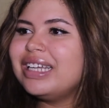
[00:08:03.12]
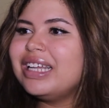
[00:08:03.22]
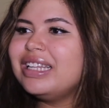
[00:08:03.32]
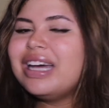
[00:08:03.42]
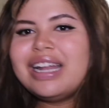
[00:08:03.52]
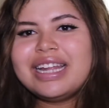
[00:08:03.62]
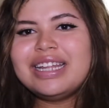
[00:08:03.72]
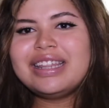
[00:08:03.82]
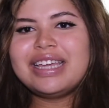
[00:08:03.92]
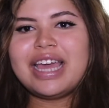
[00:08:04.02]
Not
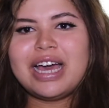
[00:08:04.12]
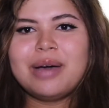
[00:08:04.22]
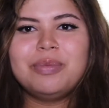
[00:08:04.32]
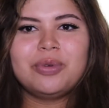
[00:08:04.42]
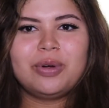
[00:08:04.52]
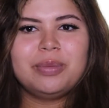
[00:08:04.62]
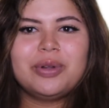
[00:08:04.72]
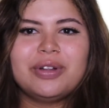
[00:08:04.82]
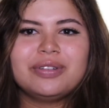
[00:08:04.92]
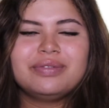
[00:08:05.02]
anything
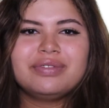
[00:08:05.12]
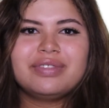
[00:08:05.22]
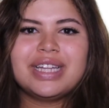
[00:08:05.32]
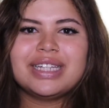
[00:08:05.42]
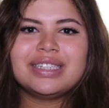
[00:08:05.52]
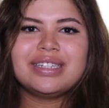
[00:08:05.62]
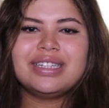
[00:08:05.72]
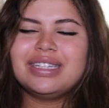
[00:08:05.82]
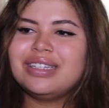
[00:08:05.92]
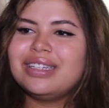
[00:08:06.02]
abnormal that
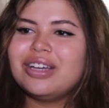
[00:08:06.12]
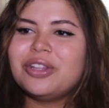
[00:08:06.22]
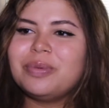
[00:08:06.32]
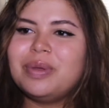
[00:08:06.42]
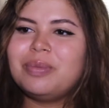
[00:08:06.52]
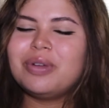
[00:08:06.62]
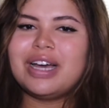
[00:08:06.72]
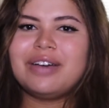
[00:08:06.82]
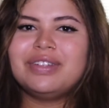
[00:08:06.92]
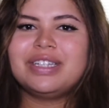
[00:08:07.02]
other people
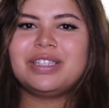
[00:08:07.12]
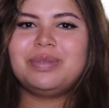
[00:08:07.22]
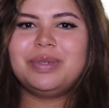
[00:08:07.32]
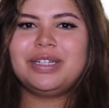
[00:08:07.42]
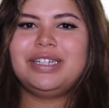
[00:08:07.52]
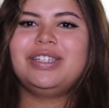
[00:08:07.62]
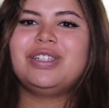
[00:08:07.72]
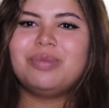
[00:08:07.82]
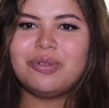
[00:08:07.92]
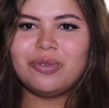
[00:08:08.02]
haven't
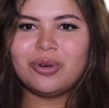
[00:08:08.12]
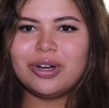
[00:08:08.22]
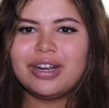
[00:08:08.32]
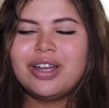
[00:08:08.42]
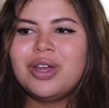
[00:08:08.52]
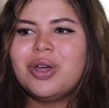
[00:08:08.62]
experienced before.